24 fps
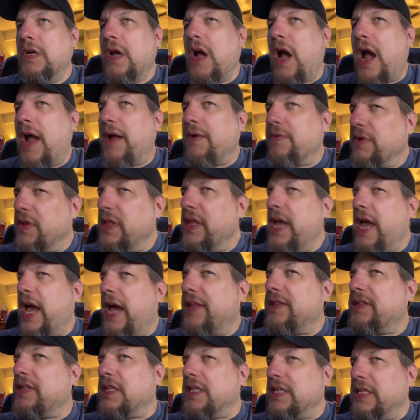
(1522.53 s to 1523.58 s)
I really
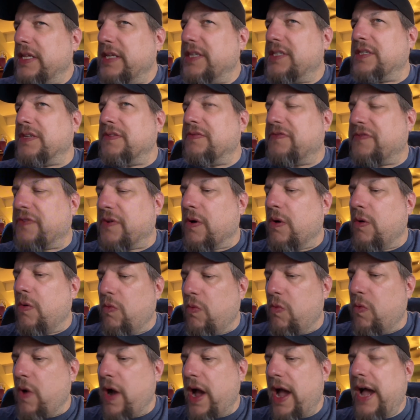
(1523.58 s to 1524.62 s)
had to listen for a
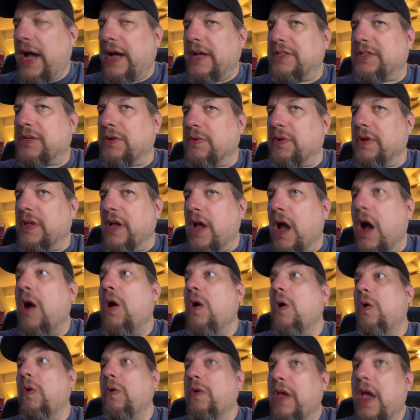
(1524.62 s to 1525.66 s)
while to really,
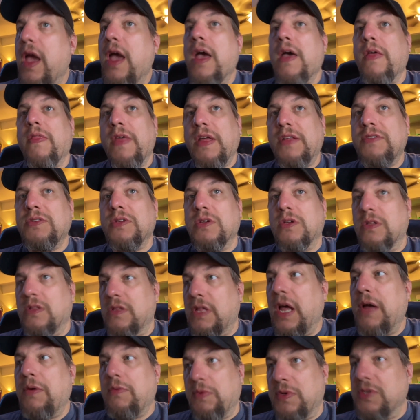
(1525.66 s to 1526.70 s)
oh yeah,
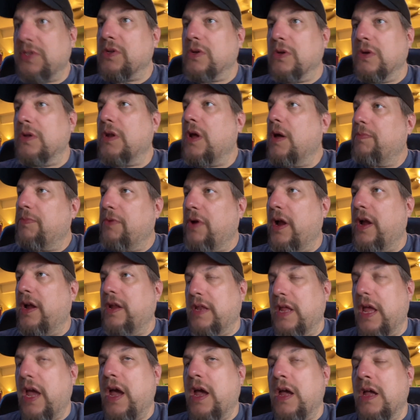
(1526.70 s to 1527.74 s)
that was a good upgrade.
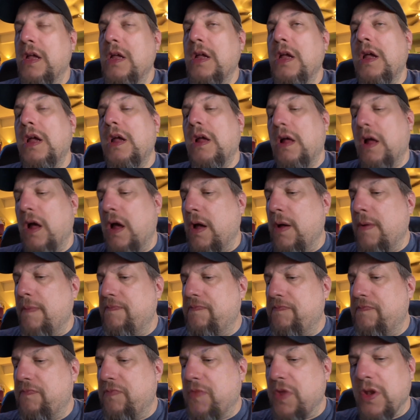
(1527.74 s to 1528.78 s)
Yeah,
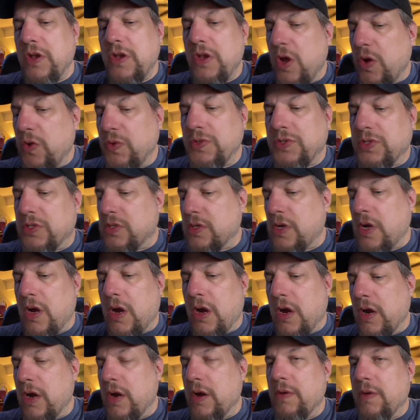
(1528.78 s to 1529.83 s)
the notes
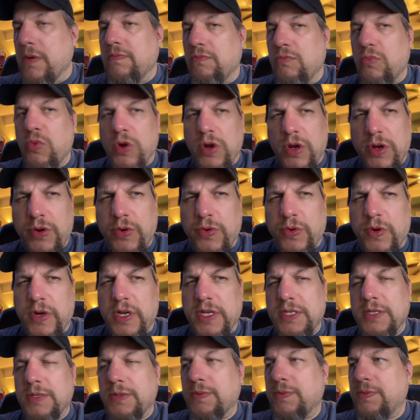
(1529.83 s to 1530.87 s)
are more
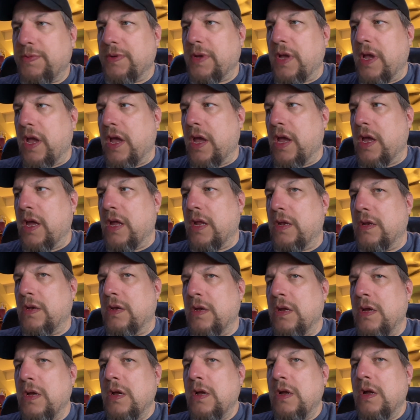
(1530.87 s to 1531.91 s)
crisp,
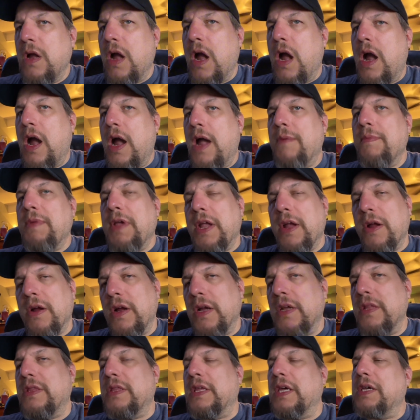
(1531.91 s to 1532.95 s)
and I'm
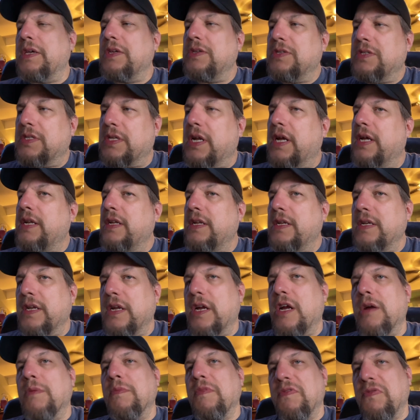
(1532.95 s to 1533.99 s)
hearing things that I didn't
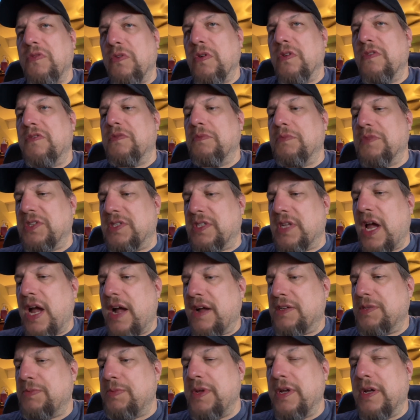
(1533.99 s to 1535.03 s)
hear before from the
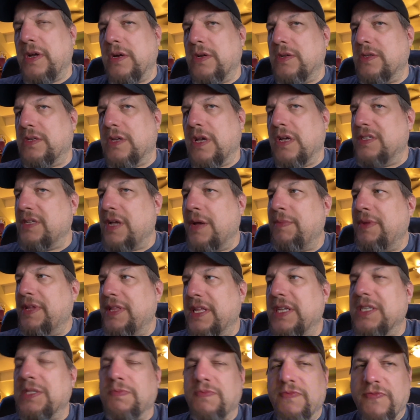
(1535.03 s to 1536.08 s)
stock speakers. Because I mean,
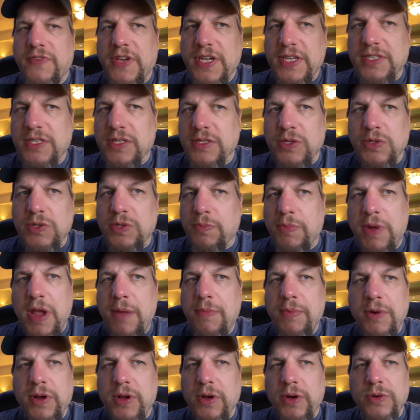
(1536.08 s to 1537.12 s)
let's face it, those are
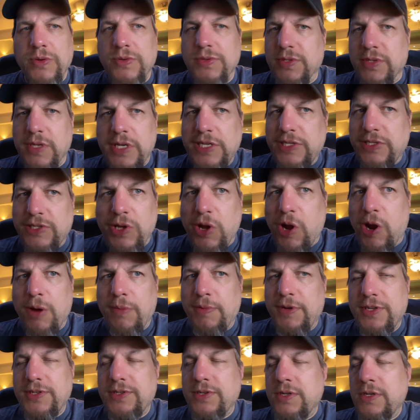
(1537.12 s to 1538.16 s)
paper cones. It's
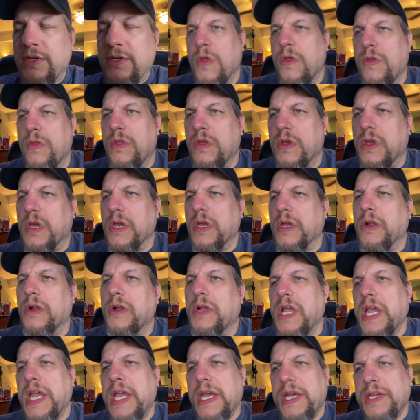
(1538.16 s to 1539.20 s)
garbage. The Kicker
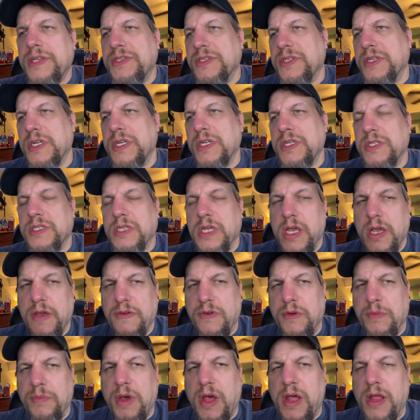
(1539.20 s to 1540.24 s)
KS series, they have
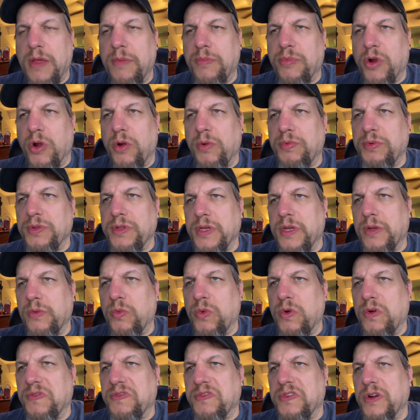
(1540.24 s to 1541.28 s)
a polypropylene
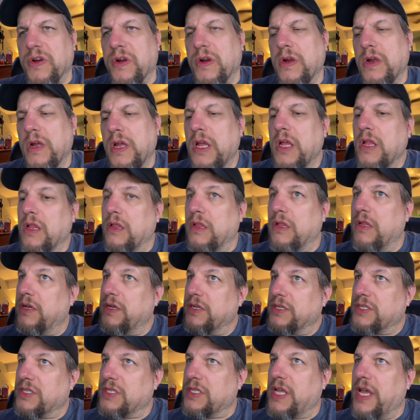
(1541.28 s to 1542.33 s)
woofer. It
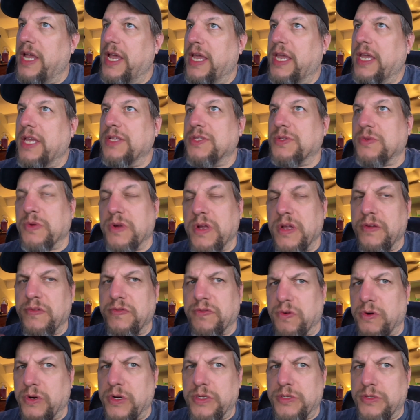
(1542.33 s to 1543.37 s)
looks like it's
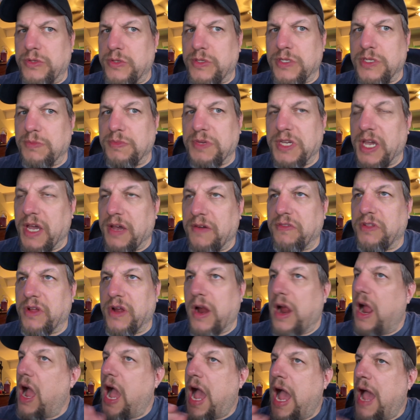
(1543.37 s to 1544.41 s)
reinforced with some
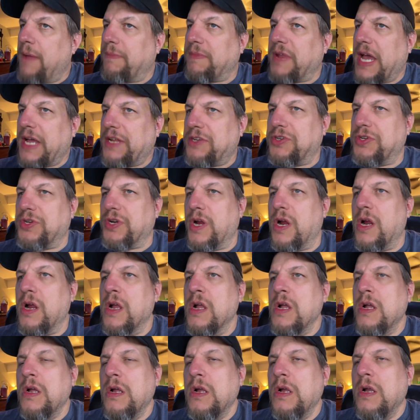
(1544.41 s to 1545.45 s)
Kevlar. I'm not sure.
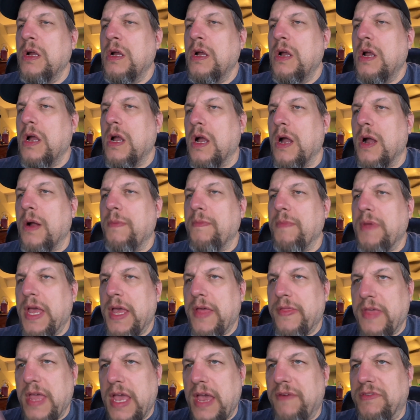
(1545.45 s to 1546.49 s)

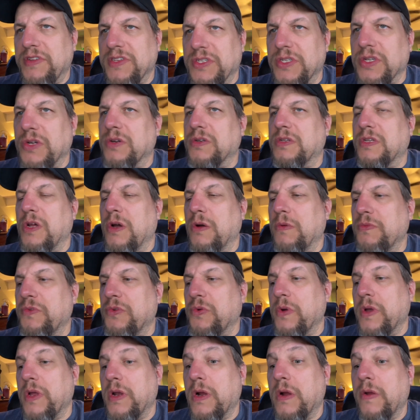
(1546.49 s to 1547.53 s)
And they have a silk dome
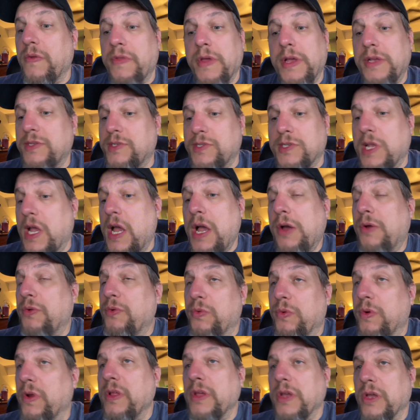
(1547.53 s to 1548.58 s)
tweeter. They sound
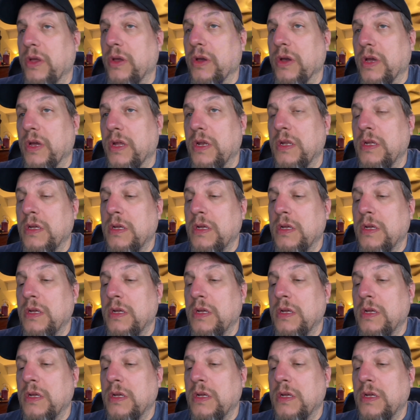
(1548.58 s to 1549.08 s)
really good.